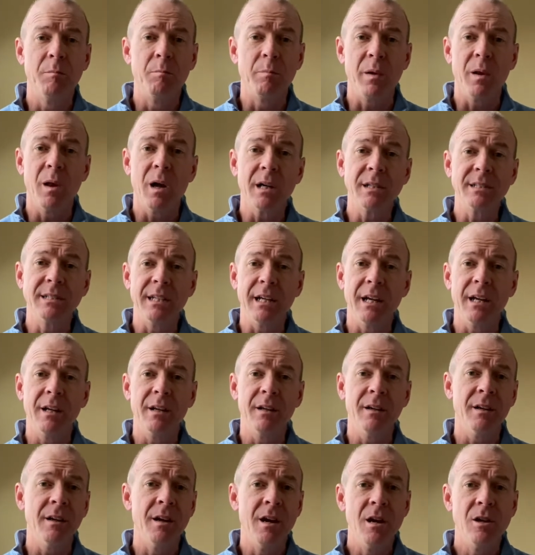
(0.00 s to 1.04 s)
plugged
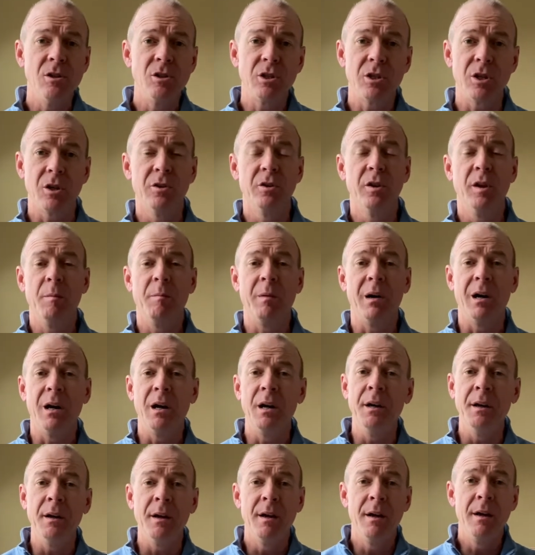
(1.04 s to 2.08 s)
in, turn them
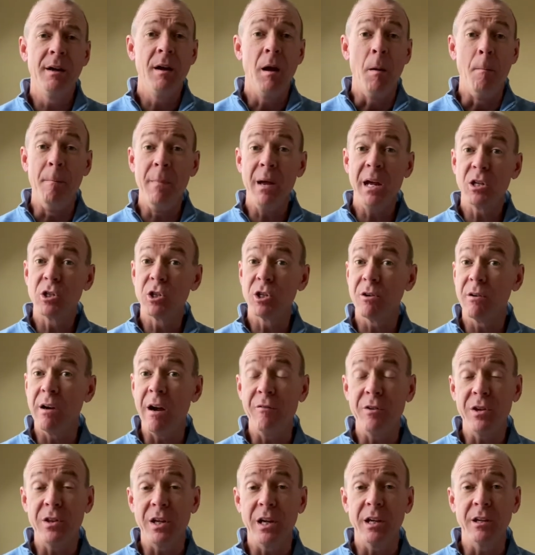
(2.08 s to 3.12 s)
on, make sure
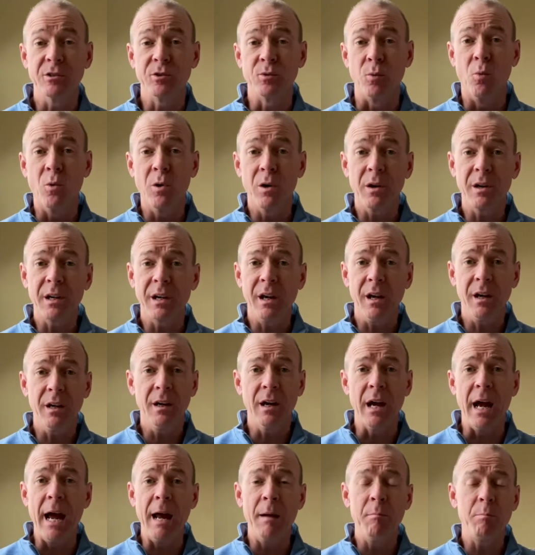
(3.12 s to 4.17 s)
everything is
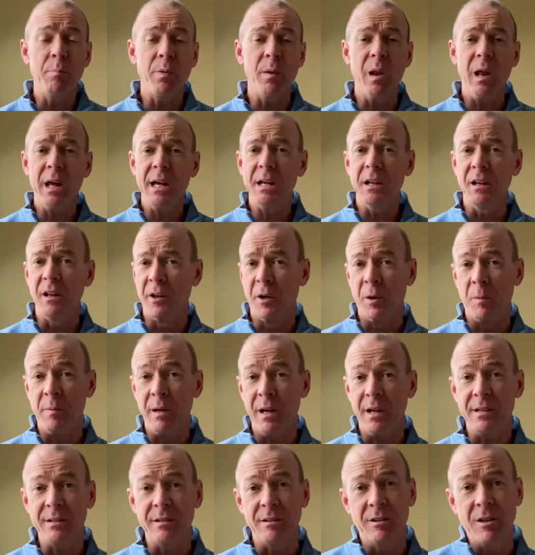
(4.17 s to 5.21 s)
working, and play a little
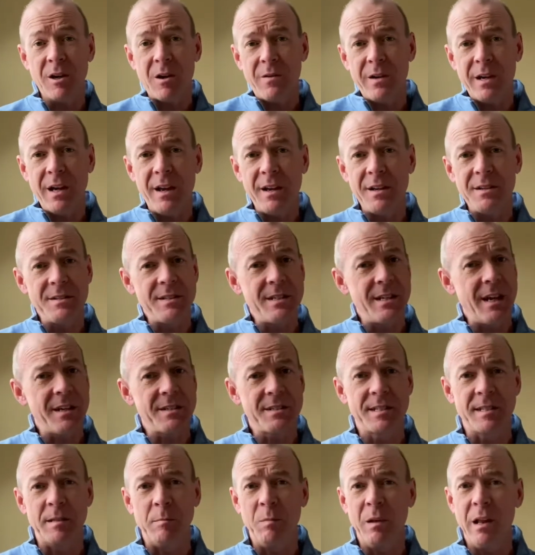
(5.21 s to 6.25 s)
bit. Go ahead and test
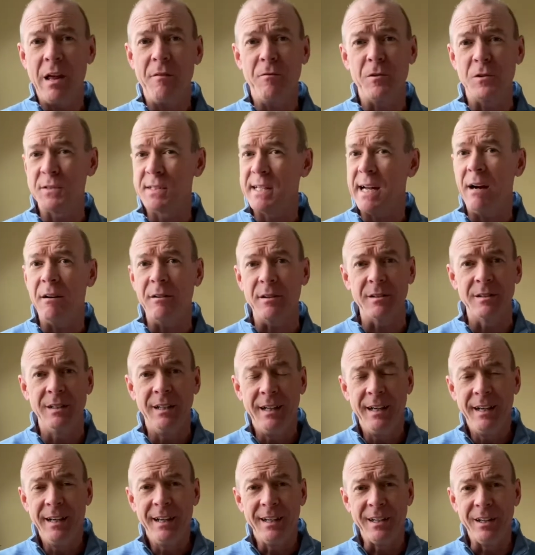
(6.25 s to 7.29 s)
some levels out.
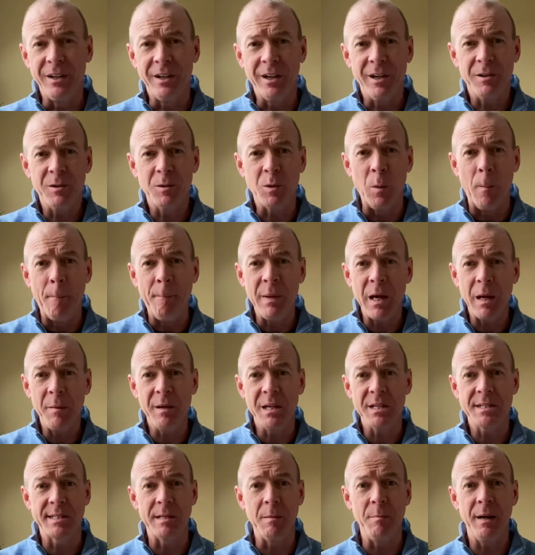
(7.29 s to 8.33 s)
Maybe
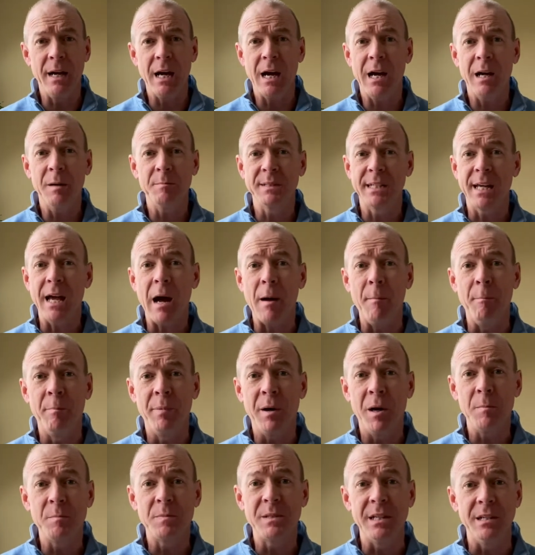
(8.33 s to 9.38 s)
some knobs got
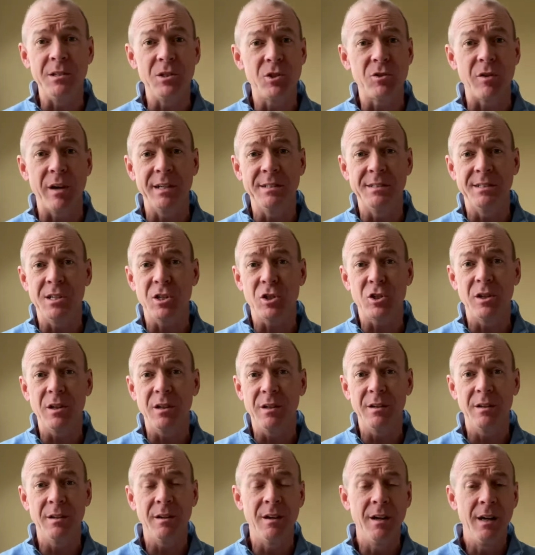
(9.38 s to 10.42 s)
bumped in
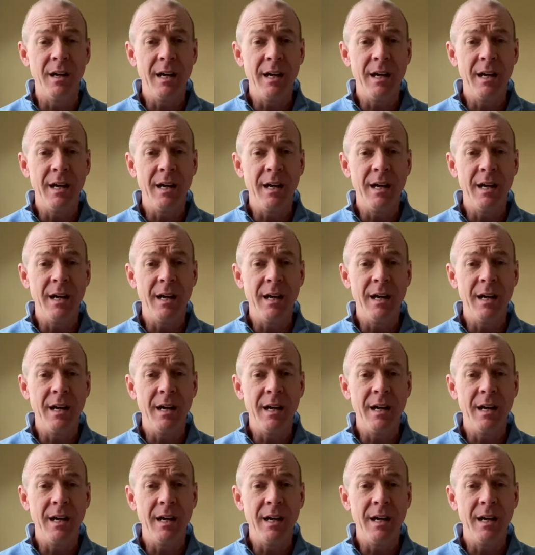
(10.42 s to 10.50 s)
transition